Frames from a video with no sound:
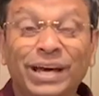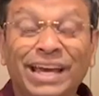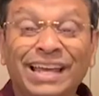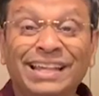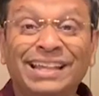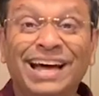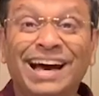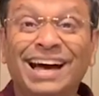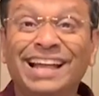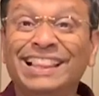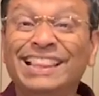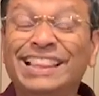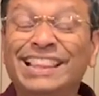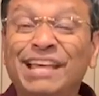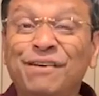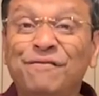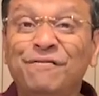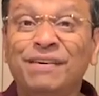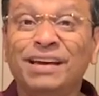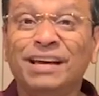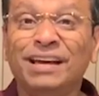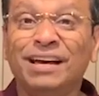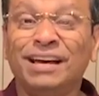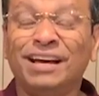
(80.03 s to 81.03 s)
in a
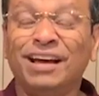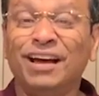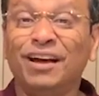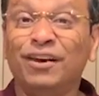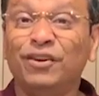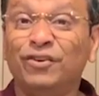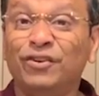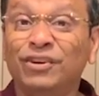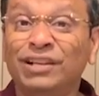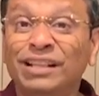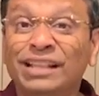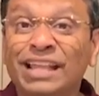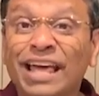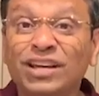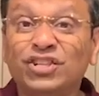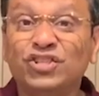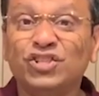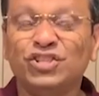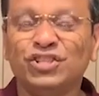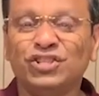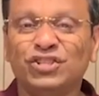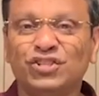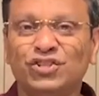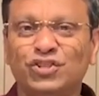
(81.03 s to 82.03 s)
living
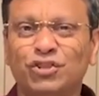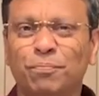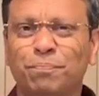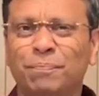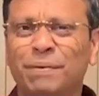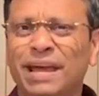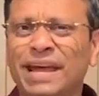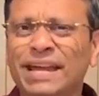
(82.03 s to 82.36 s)
relationship,